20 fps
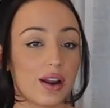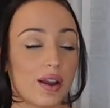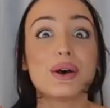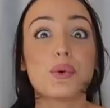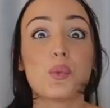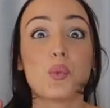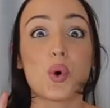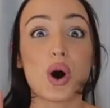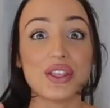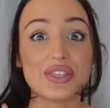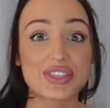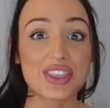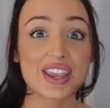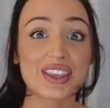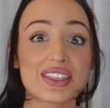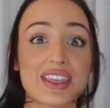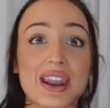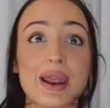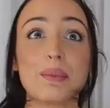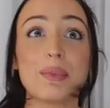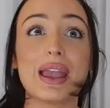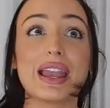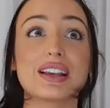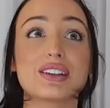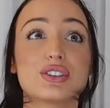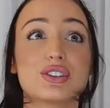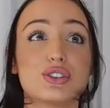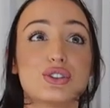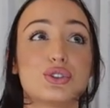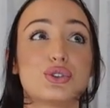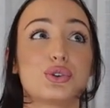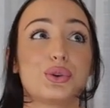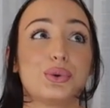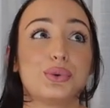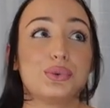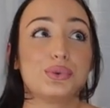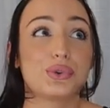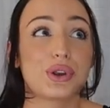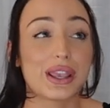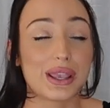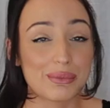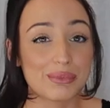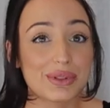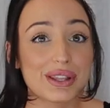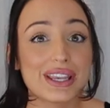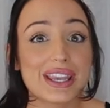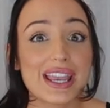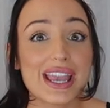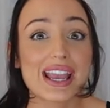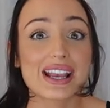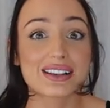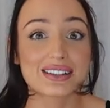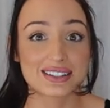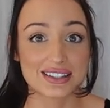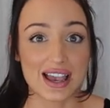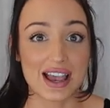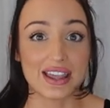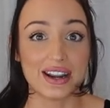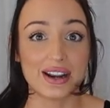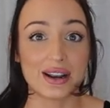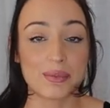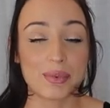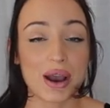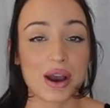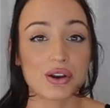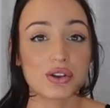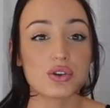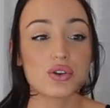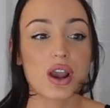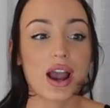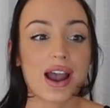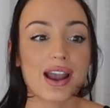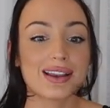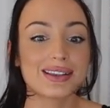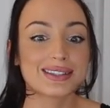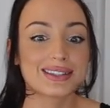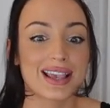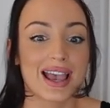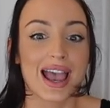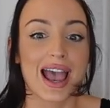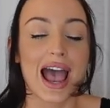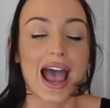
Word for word: And one thing that I'm extremely excited about, you guys,